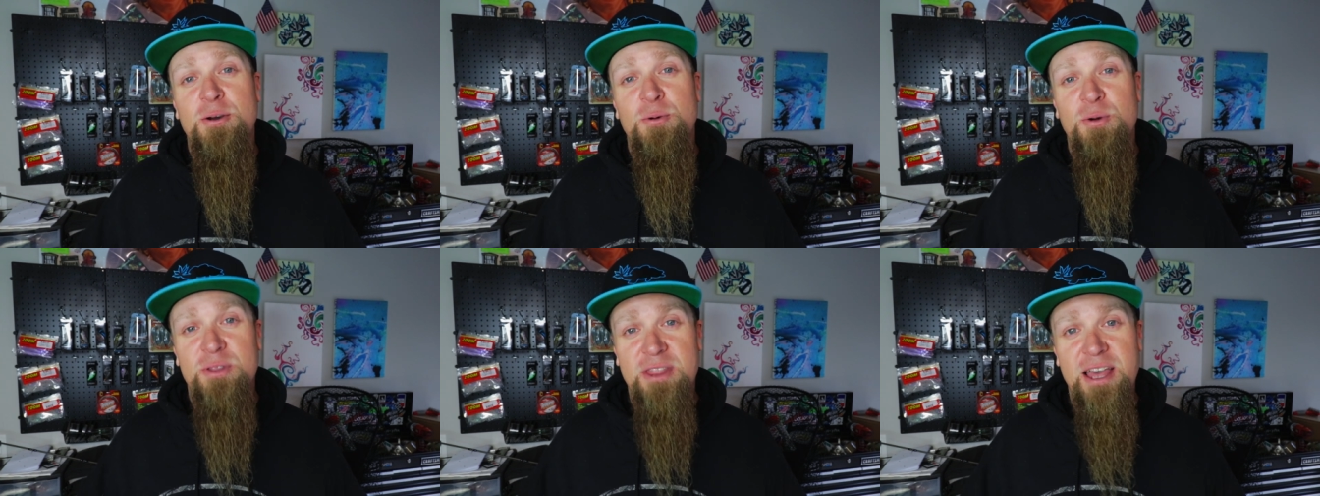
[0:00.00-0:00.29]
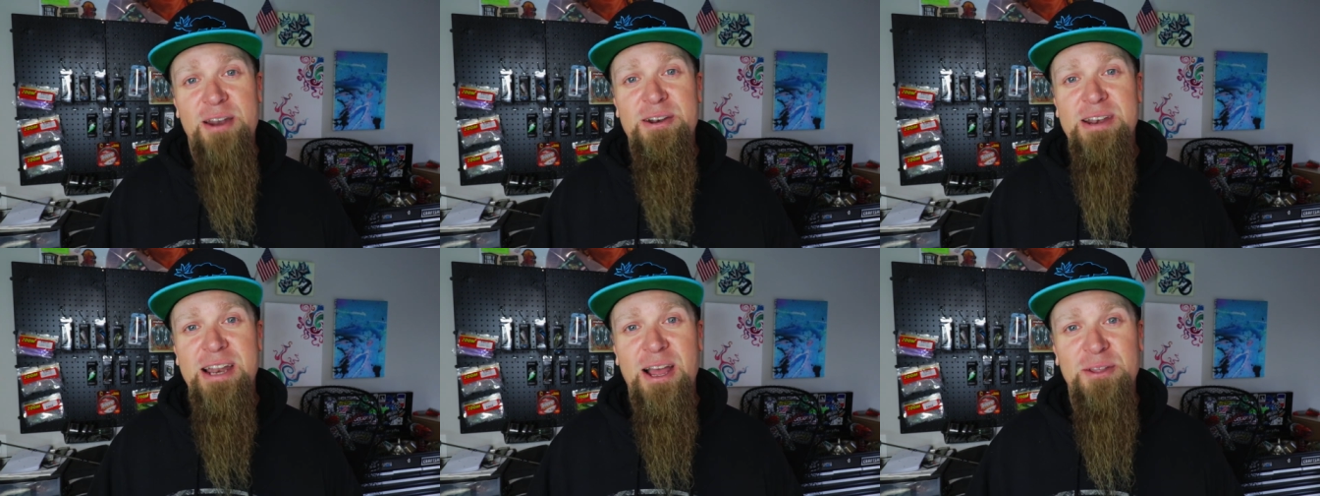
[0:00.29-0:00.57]

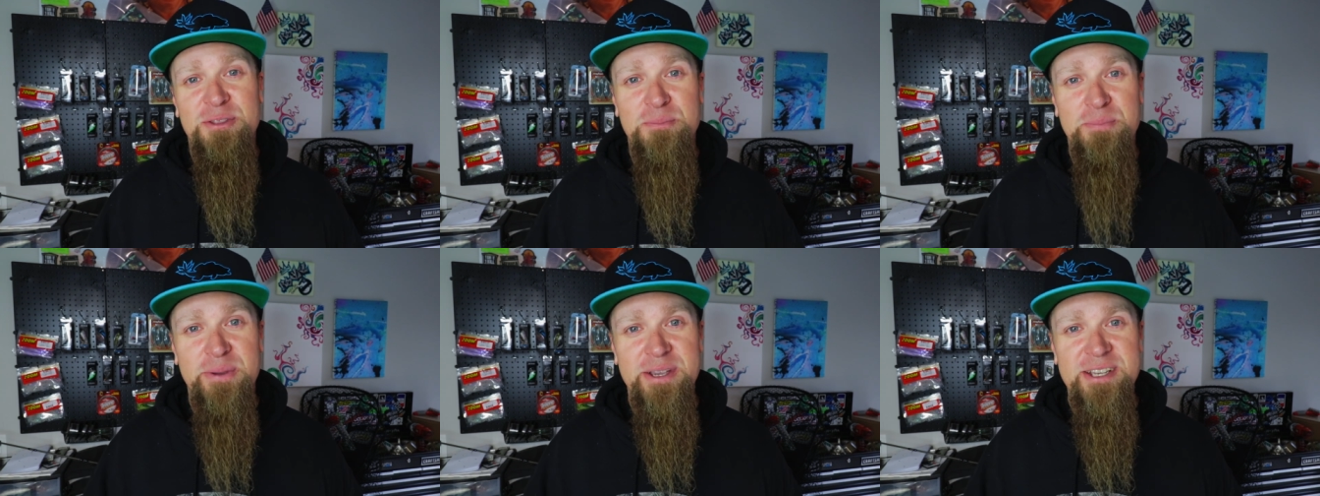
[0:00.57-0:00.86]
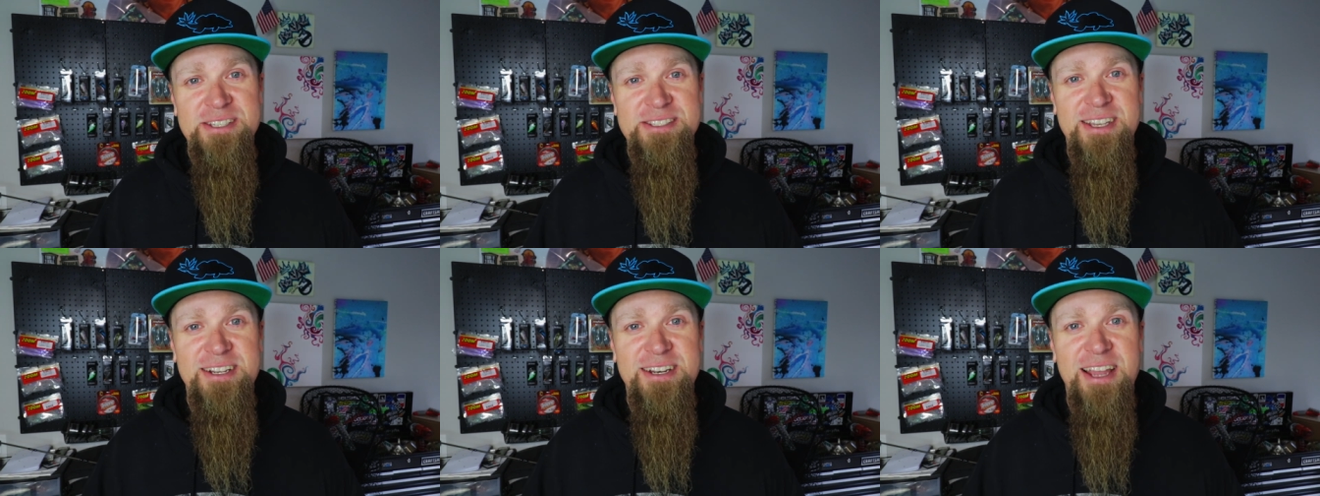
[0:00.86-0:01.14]
without a doubt the
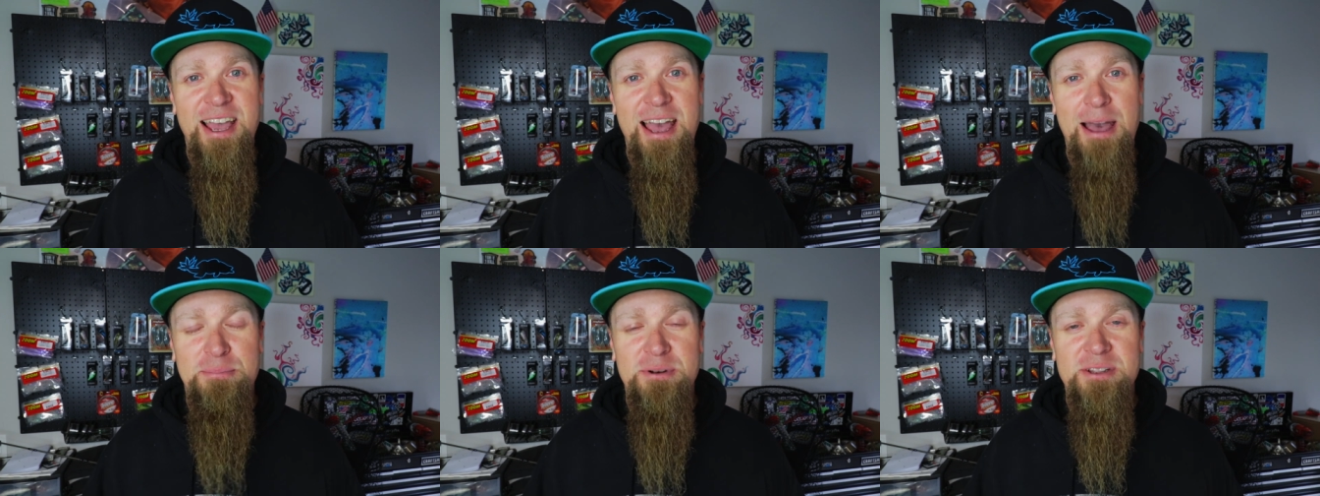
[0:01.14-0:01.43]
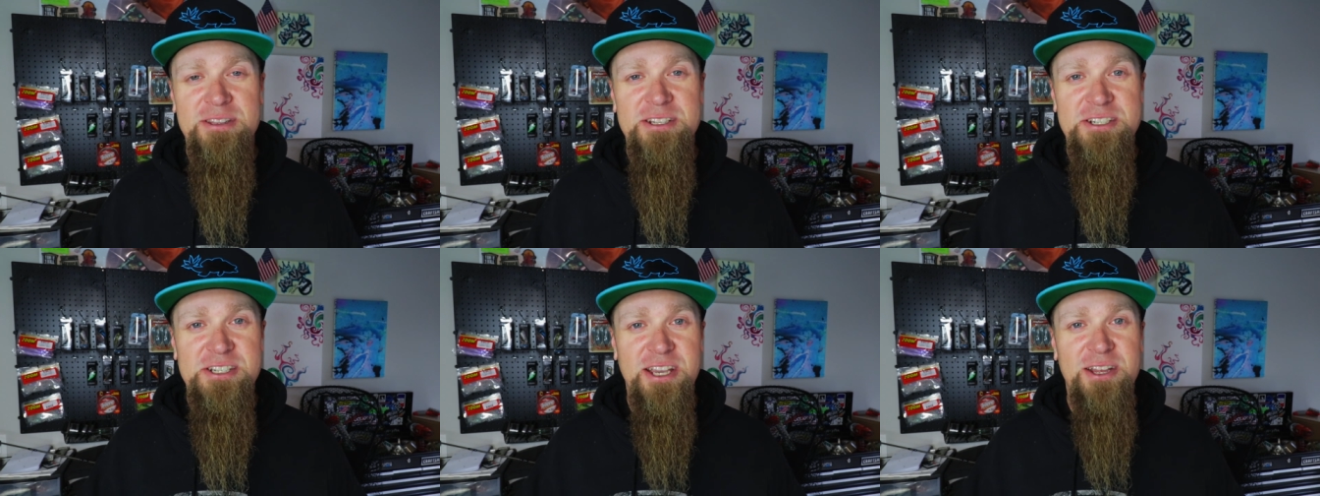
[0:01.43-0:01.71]
biggest thing to happen
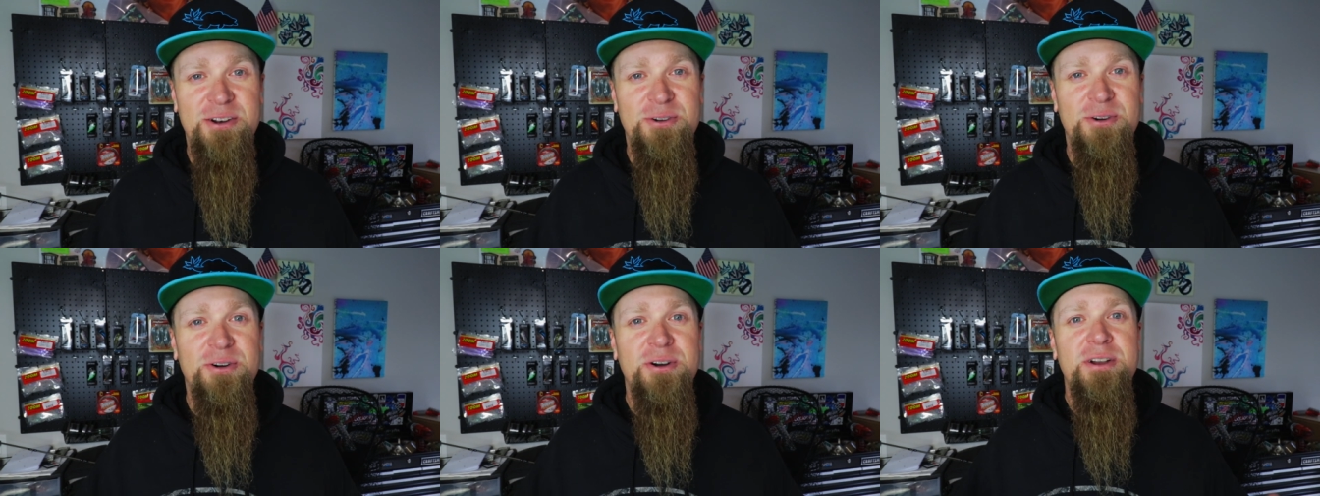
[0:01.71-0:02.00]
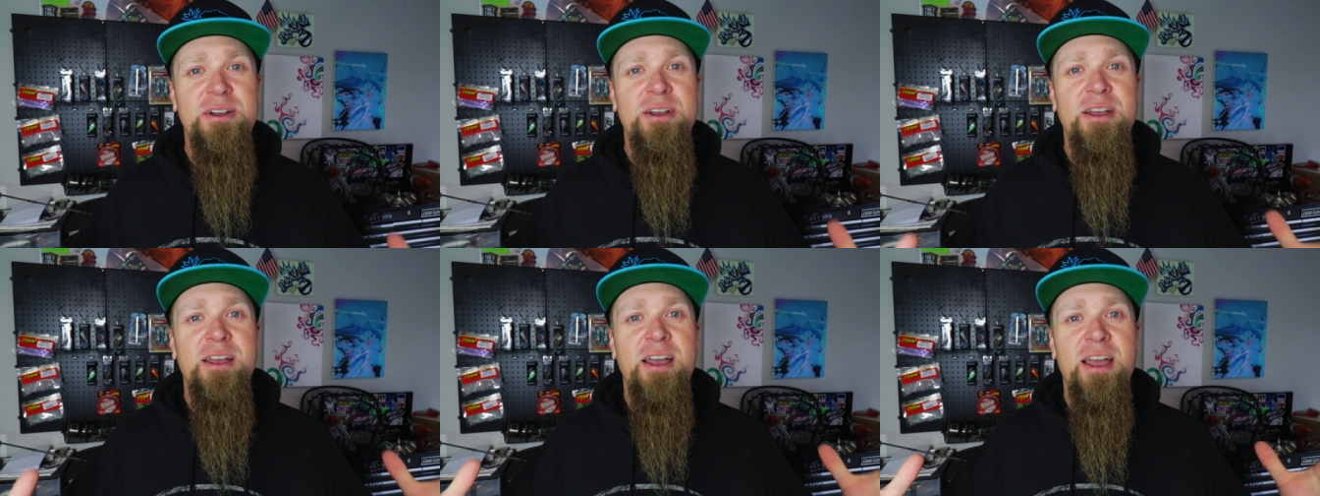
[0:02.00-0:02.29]
to the channel
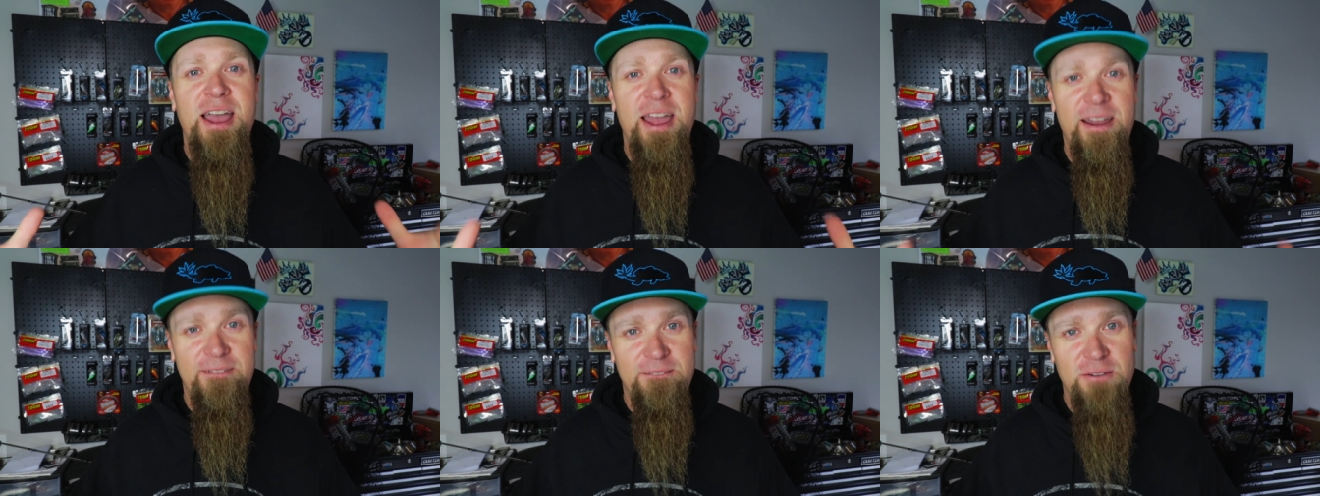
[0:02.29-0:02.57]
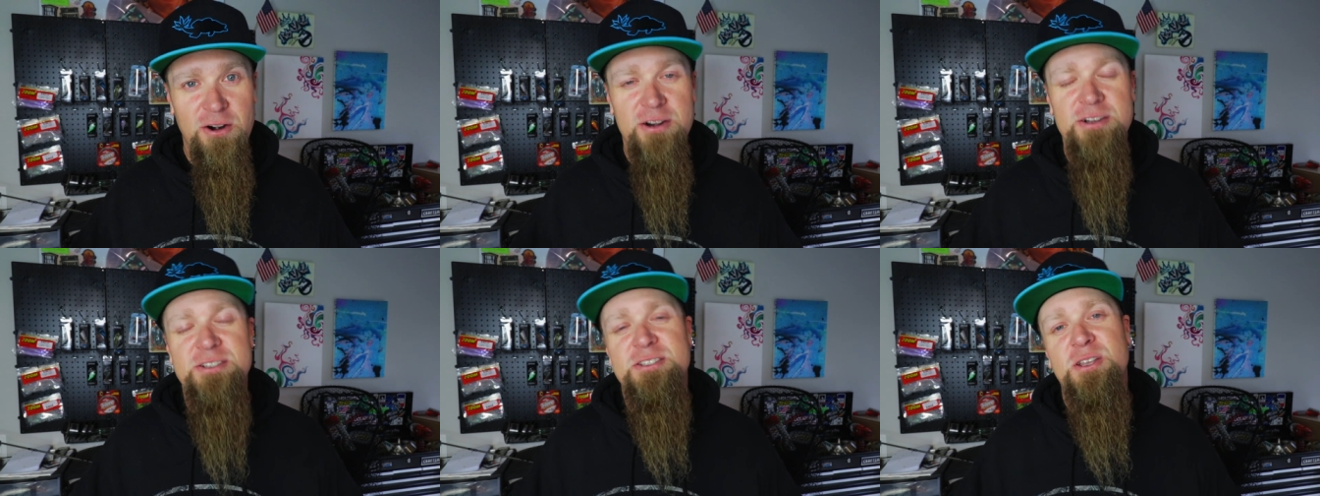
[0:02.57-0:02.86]
ever.